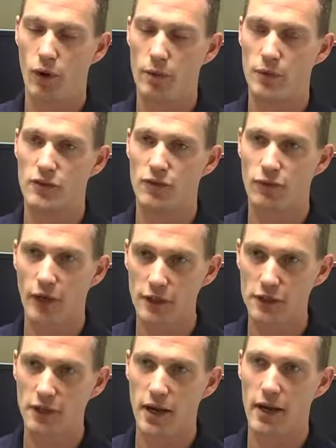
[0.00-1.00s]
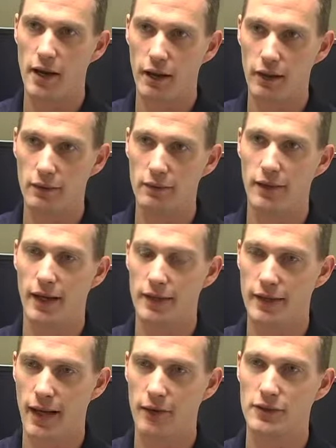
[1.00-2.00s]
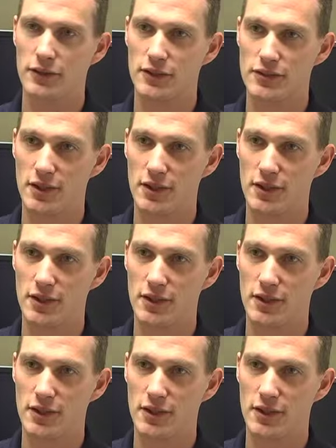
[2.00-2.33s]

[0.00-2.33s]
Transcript: of the most frustrating encounters